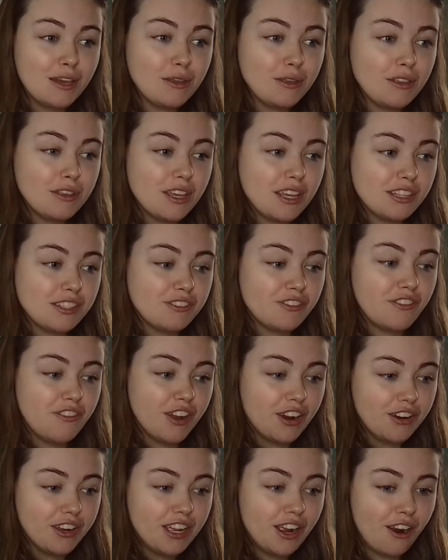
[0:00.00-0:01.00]
it's
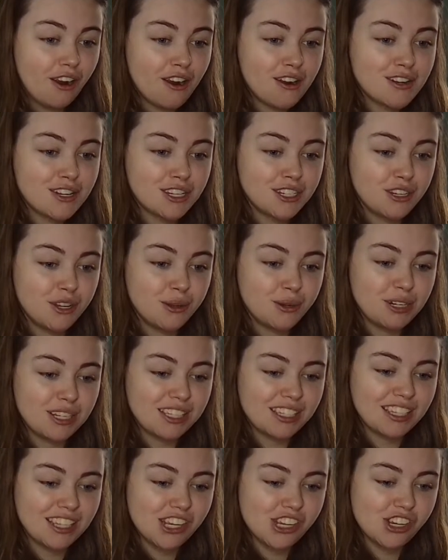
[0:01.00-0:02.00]
very hard to notice
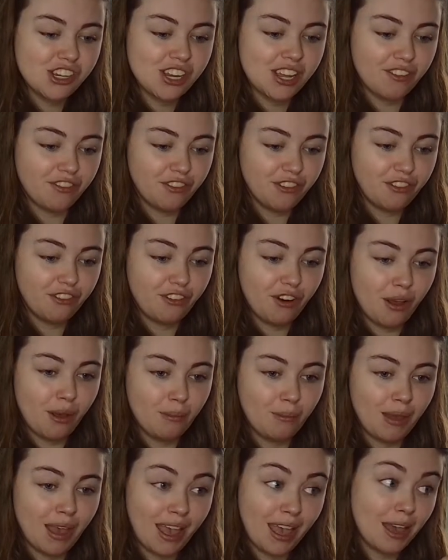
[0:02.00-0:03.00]
the shift from
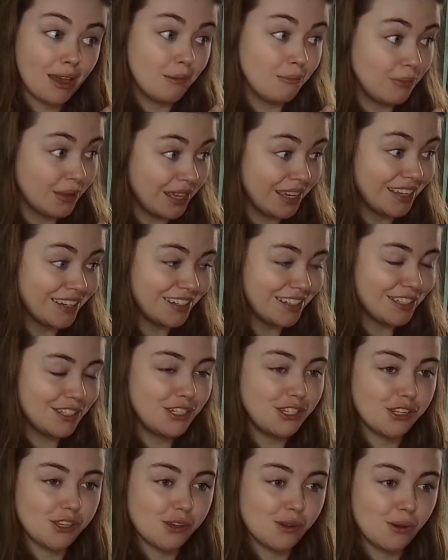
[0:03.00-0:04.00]
ambient
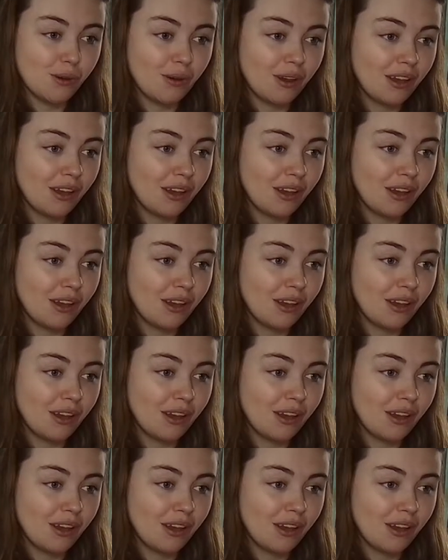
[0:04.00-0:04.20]
to